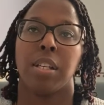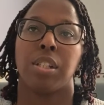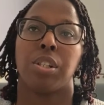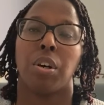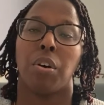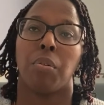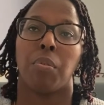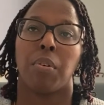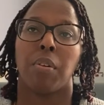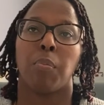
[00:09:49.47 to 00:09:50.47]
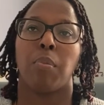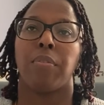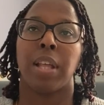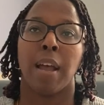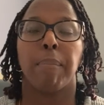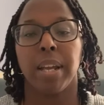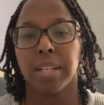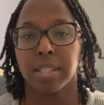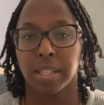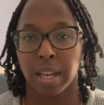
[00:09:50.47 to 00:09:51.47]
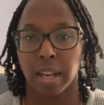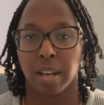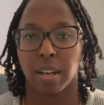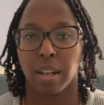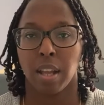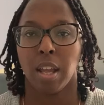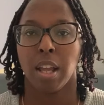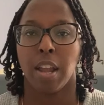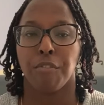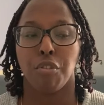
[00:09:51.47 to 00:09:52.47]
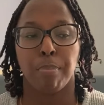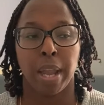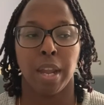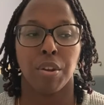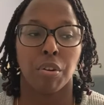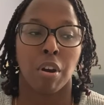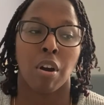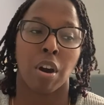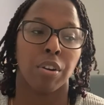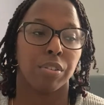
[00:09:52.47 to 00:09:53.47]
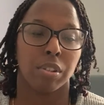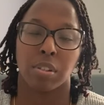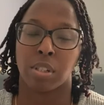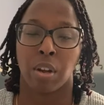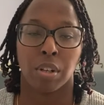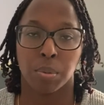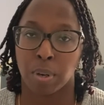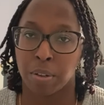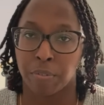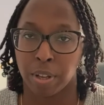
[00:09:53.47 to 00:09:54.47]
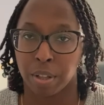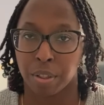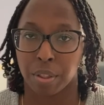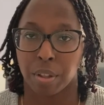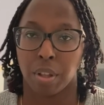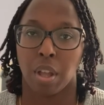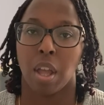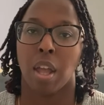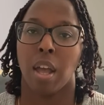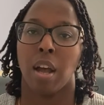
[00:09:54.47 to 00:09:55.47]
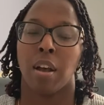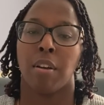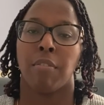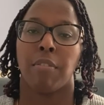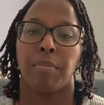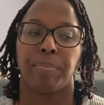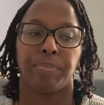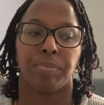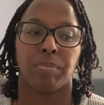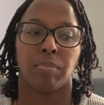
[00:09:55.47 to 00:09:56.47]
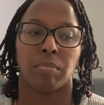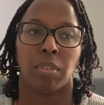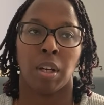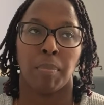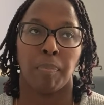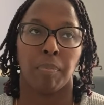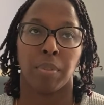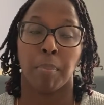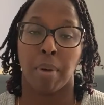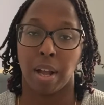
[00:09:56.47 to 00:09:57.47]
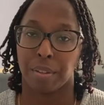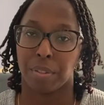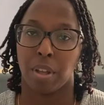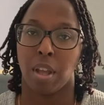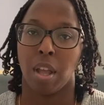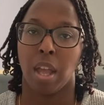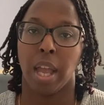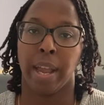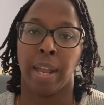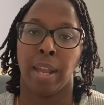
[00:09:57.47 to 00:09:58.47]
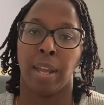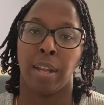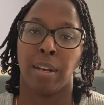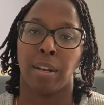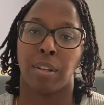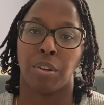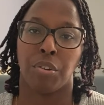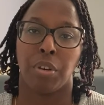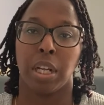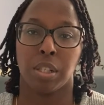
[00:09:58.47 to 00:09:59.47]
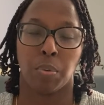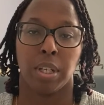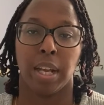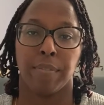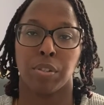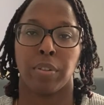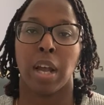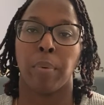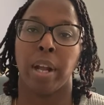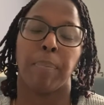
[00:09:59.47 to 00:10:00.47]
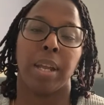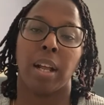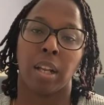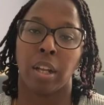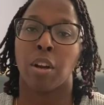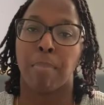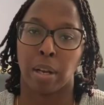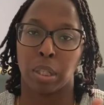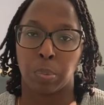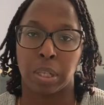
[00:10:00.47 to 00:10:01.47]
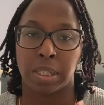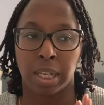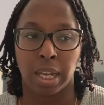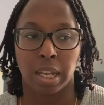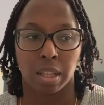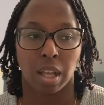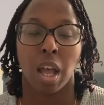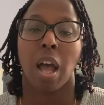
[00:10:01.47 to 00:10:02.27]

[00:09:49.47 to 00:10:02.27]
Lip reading: So with that being said, if you pay your card, say on the 25th of the month, and your due date is 28th. So that way it'll be clear by the 28th.